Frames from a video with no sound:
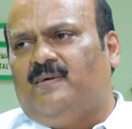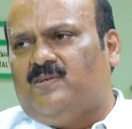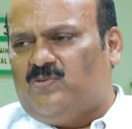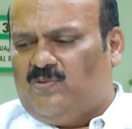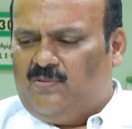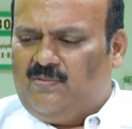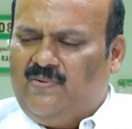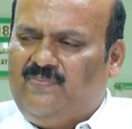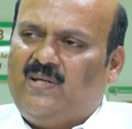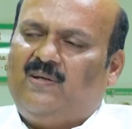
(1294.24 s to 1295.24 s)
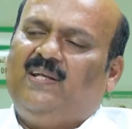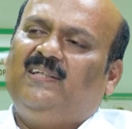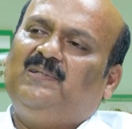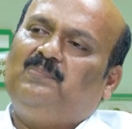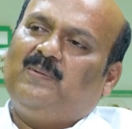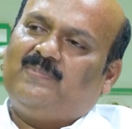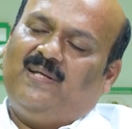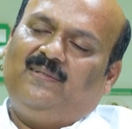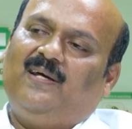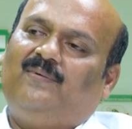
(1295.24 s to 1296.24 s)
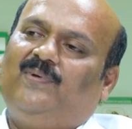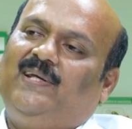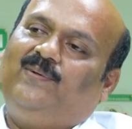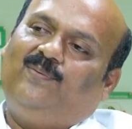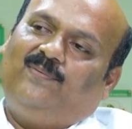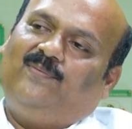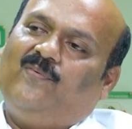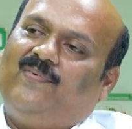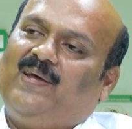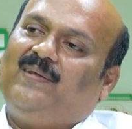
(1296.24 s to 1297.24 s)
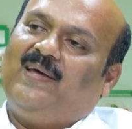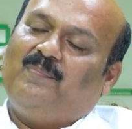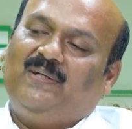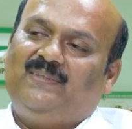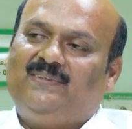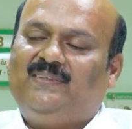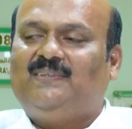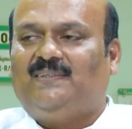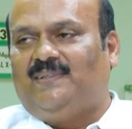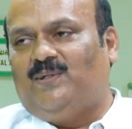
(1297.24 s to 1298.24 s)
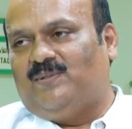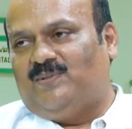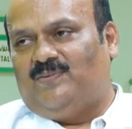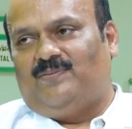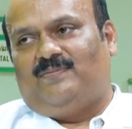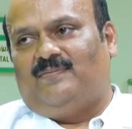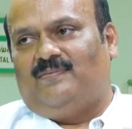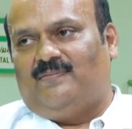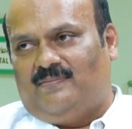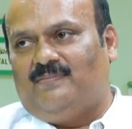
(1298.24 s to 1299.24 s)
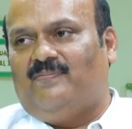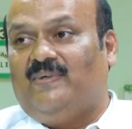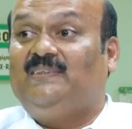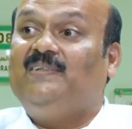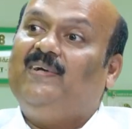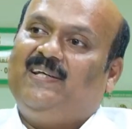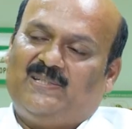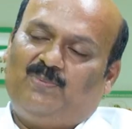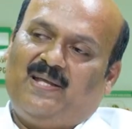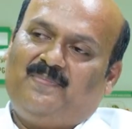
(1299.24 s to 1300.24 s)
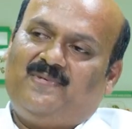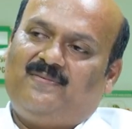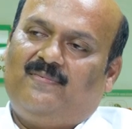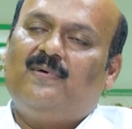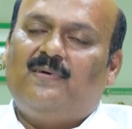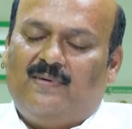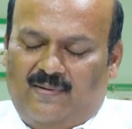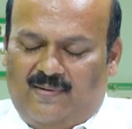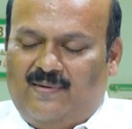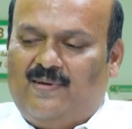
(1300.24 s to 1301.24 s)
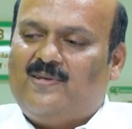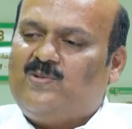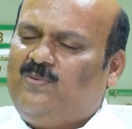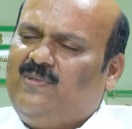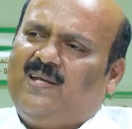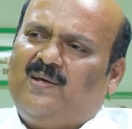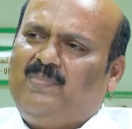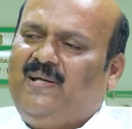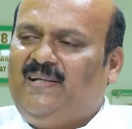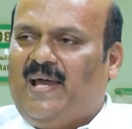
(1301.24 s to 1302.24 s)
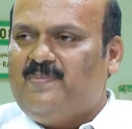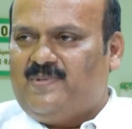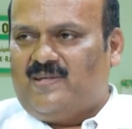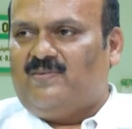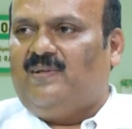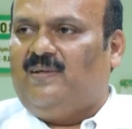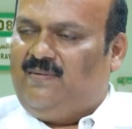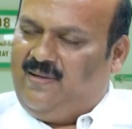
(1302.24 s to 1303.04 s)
So if there are any symptoms like that, we need to go for an emergency surgery also for severe disc prolapse. So there are many types actually.